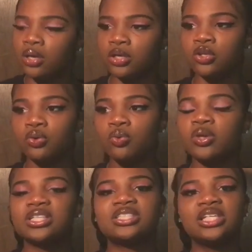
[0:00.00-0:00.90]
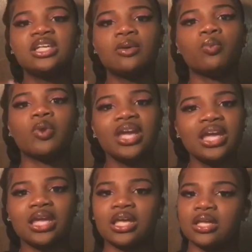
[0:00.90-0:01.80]
you want to see them
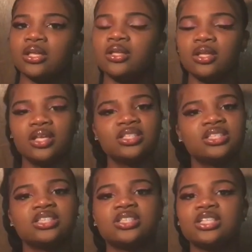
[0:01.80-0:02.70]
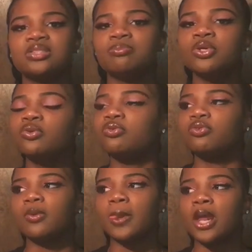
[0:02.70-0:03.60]
win it's just it's beautiful.